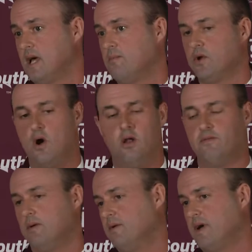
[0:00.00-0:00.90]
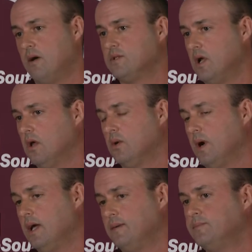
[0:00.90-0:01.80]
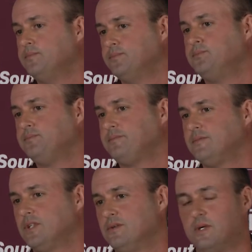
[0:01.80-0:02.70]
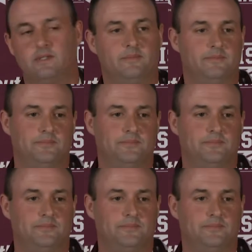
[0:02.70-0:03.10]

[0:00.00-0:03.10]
step, but all of them have helped along the way. Good question.